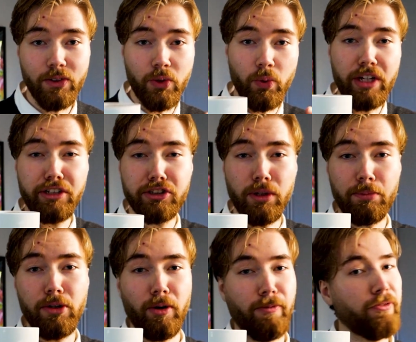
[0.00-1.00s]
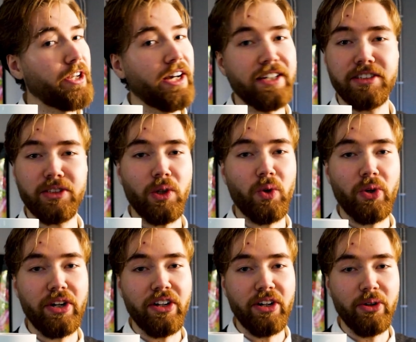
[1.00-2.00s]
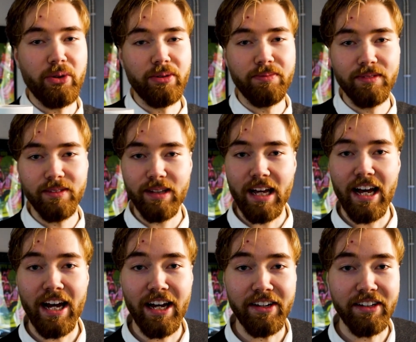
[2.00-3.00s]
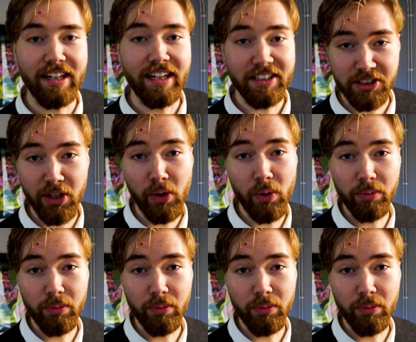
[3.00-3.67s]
drink some coffee, guys, you already know, and let's